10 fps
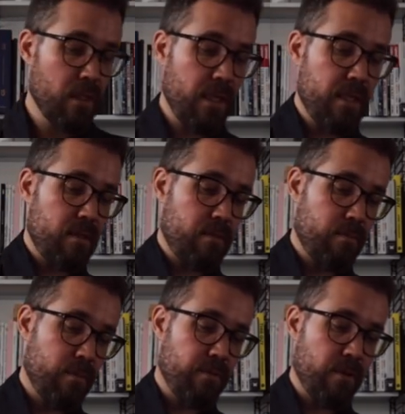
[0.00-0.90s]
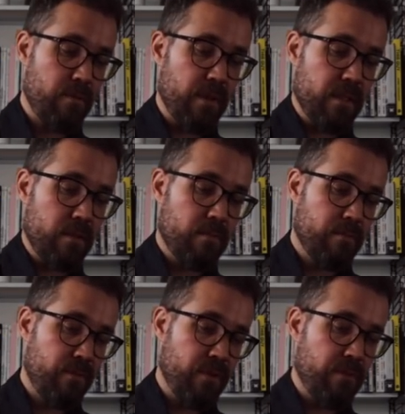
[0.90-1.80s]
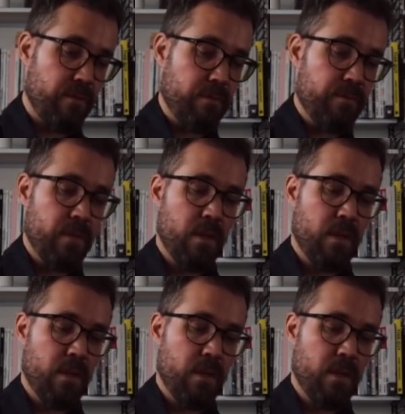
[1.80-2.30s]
Last, we've got the rings, three of them.